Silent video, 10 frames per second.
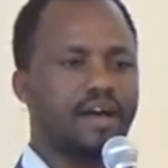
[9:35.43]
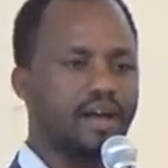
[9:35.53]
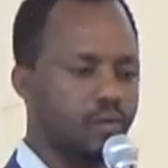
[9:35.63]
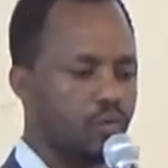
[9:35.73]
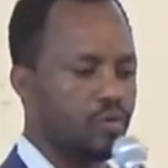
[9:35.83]

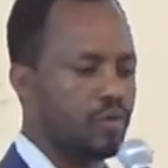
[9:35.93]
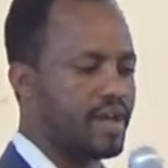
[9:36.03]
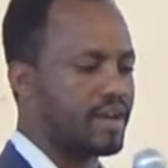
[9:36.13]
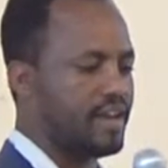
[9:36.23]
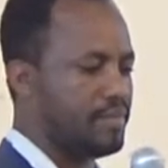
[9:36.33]
We are
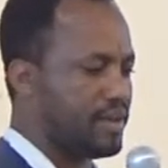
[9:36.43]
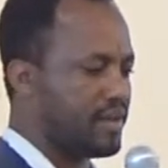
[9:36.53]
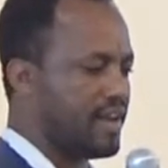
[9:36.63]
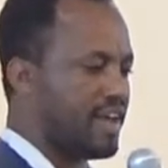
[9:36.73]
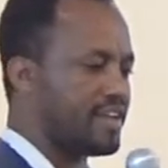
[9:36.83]
claiming
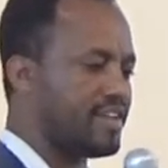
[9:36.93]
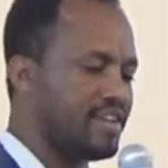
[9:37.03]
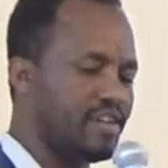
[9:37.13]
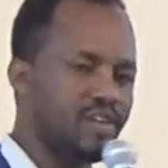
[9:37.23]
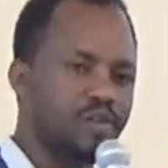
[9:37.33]
like
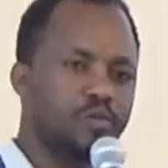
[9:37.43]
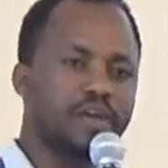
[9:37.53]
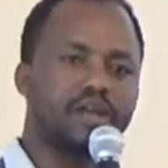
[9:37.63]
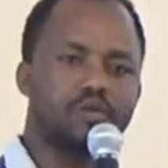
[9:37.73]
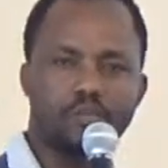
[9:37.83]
we
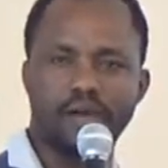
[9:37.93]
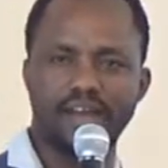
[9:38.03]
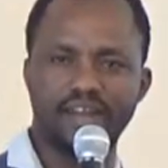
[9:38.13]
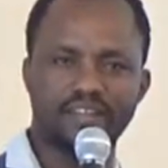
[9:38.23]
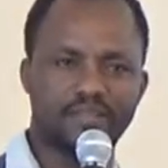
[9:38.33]
can combine
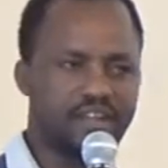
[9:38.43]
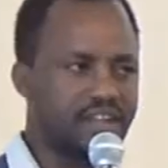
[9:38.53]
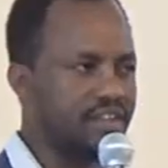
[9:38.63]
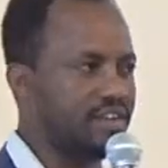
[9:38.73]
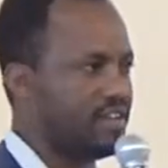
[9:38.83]
artificial
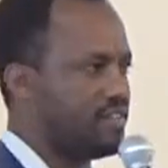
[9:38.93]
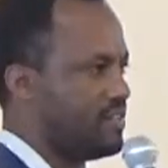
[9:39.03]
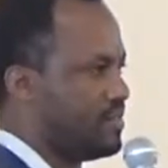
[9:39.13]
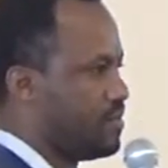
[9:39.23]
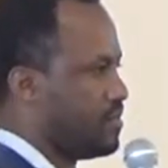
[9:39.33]
intelligence,
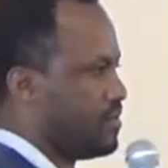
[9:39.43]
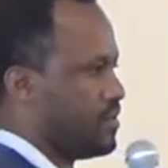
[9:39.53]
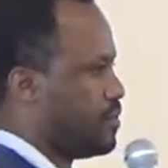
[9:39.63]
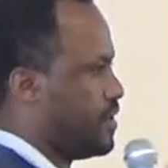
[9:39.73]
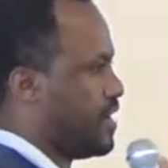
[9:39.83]

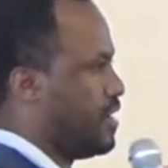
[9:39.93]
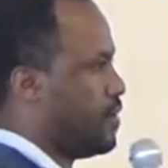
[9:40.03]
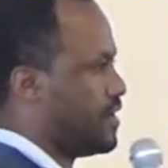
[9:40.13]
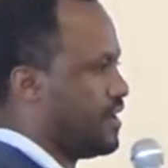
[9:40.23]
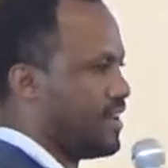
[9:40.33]
especially
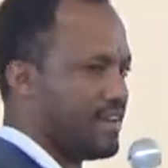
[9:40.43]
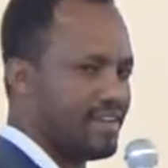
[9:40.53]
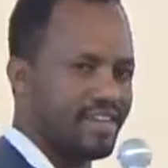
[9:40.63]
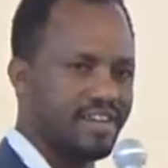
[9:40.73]
machine learning,